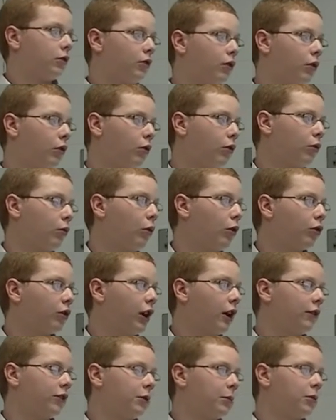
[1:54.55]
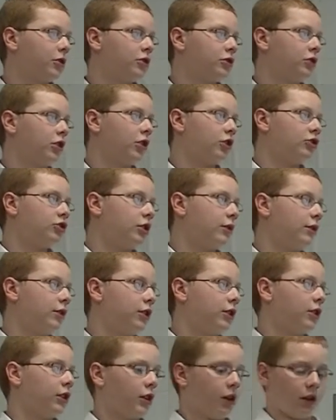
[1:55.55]
or won't have as much
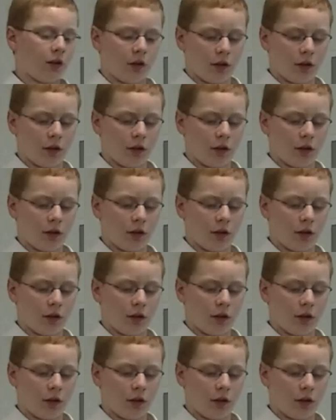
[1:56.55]
longevity.